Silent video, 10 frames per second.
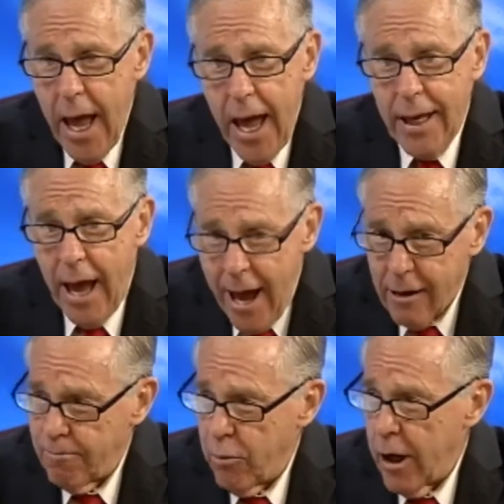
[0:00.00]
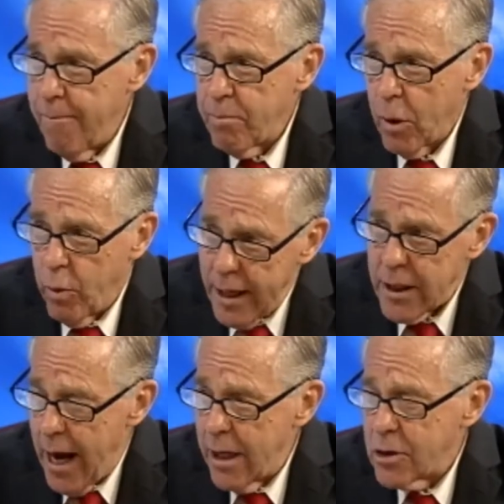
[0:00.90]
And Attenborough went
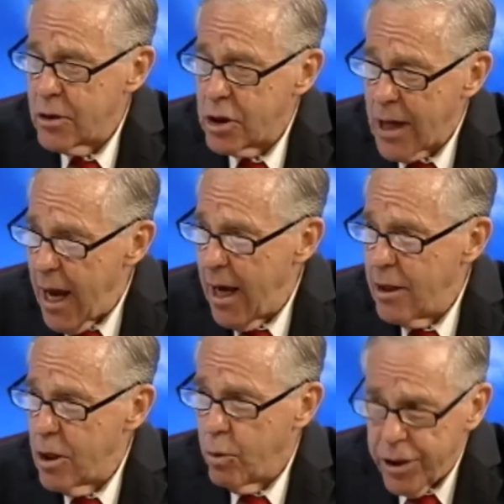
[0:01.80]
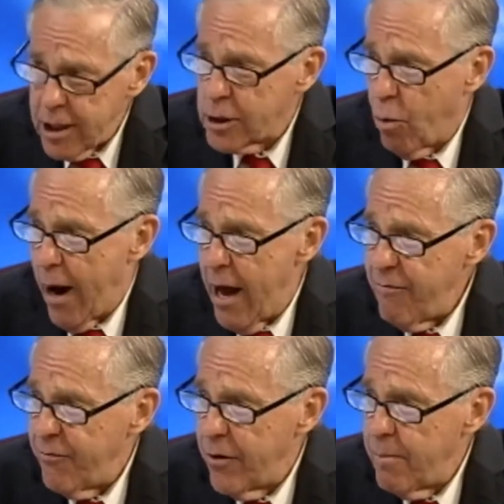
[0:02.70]
out and stayed with his wife,